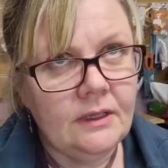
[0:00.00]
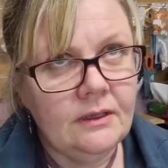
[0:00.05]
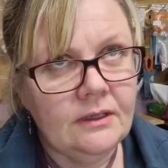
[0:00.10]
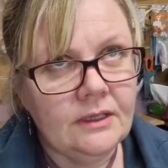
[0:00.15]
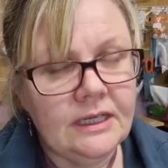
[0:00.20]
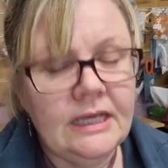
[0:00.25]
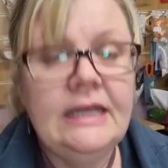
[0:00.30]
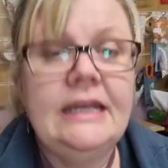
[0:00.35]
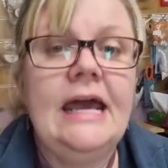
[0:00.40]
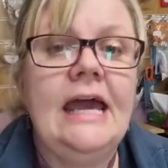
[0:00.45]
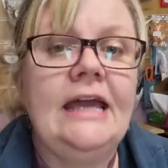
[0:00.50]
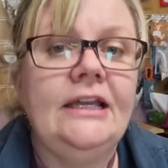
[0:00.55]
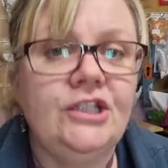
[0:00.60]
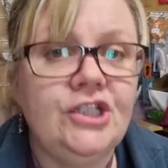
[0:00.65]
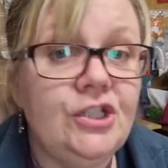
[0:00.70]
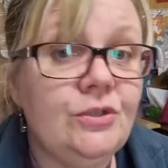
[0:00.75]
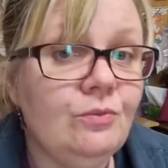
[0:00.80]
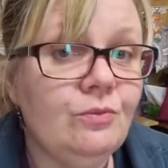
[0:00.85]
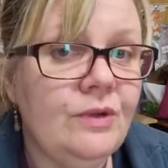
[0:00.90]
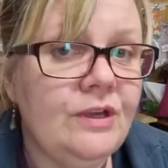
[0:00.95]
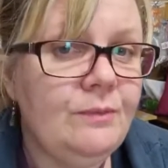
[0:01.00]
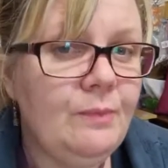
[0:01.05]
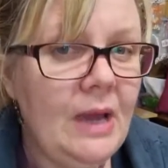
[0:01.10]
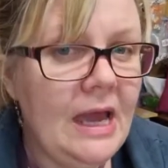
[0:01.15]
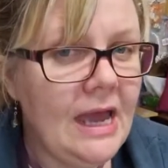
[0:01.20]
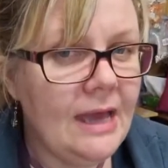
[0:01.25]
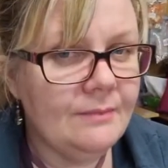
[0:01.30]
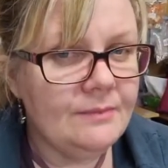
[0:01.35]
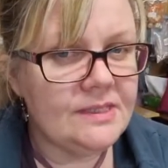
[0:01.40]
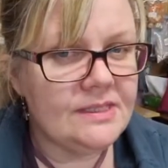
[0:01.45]
connection with
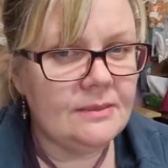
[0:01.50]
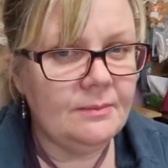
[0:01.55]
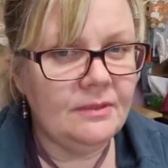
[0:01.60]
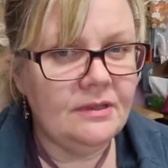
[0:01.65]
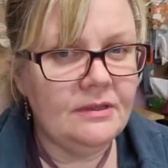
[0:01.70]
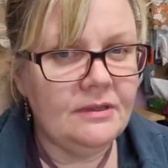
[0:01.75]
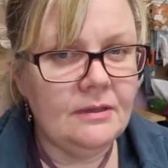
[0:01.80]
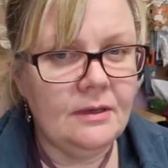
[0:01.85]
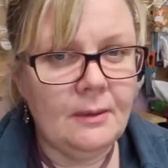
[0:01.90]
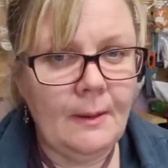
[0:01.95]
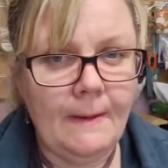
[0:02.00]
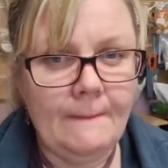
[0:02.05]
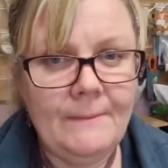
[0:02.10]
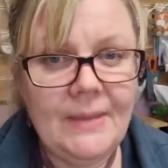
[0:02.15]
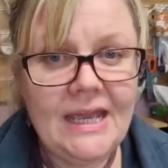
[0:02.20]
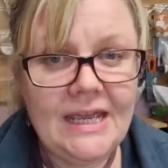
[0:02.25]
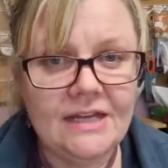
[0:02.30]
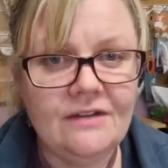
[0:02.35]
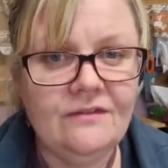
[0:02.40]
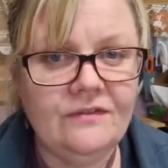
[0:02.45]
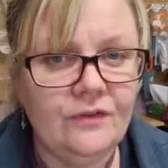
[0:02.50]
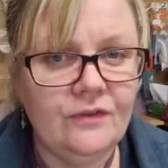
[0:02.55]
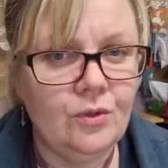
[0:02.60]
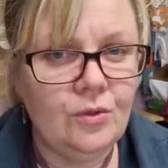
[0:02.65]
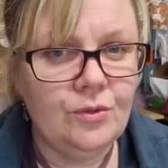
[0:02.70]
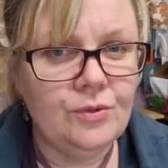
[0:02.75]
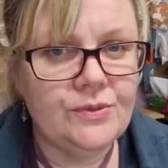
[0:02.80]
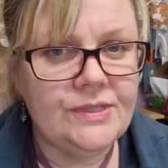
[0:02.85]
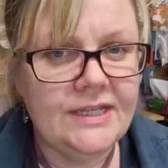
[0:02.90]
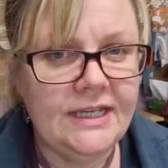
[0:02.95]
perhaps some of the
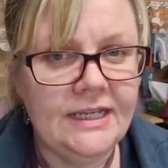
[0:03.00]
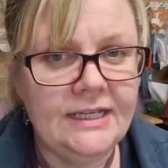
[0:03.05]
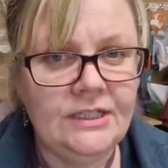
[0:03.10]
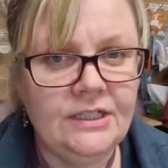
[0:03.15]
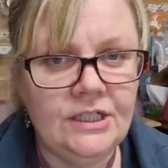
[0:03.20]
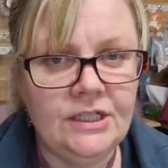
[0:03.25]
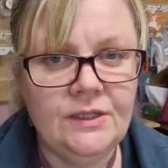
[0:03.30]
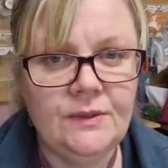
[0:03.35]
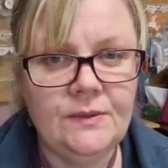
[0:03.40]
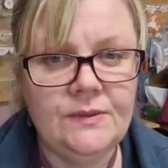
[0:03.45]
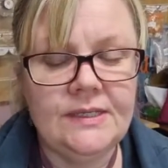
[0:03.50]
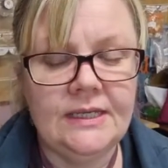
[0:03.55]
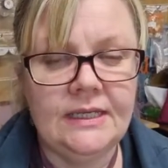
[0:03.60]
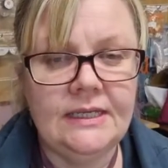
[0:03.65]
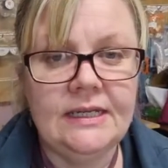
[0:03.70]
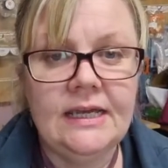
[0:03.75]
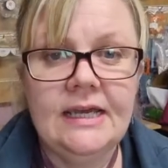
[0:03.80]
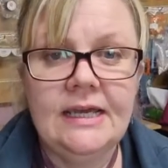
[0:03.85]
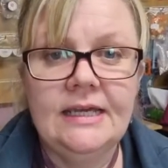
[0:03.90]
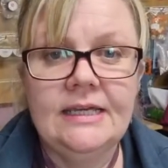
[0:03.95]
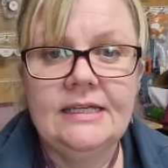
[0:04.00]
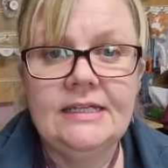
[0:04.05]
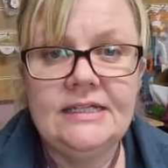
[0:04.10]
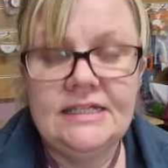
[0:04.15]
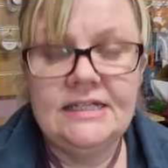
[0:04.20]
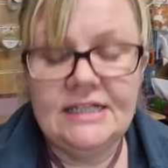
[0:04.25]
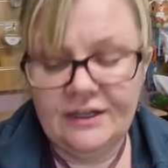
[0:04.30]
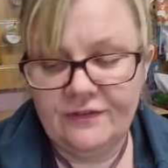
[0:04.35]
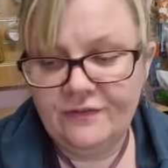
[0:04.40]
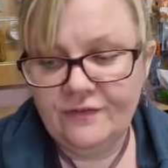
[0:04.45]
pitfalls in using
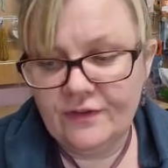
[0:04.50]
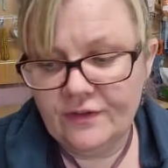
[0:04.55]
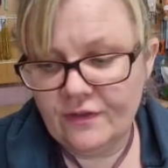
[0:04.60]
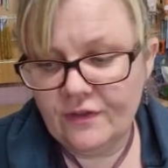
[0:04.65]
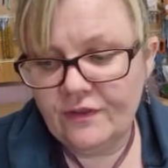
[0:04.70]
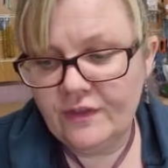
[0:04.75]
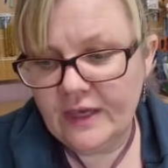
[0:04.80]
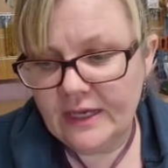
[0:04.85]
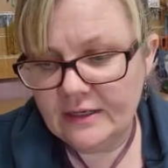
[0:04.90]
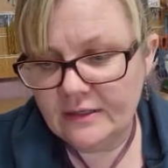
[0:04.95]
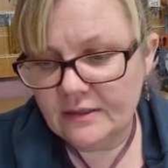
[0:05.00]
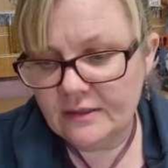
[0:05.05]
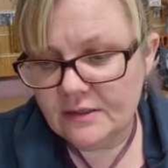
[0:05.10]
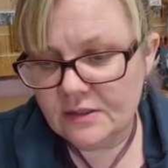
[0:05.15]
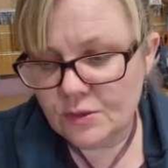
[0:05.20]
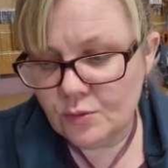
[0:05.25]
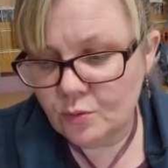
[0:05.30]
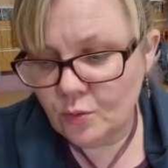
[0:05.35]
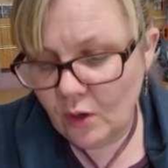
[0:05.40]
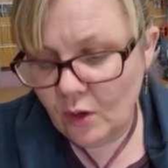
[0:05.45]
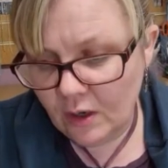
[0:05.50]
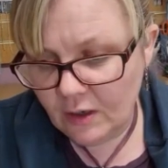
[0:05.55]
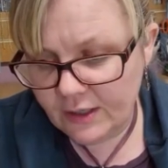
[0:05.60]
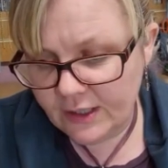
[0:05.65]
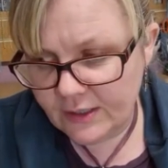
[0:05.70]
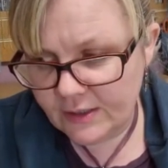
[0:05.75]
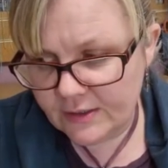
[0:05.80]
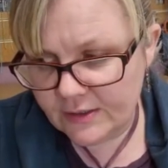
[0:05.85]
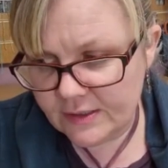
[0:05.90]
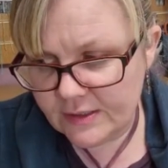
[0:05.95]
different thickness
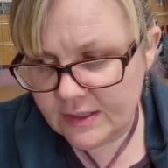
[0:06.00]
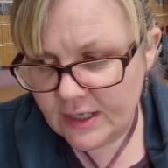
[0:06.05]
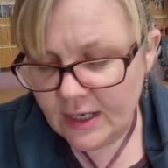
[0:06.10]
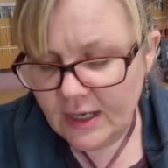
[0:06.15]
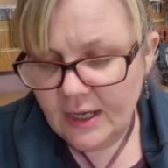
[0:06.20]
wires.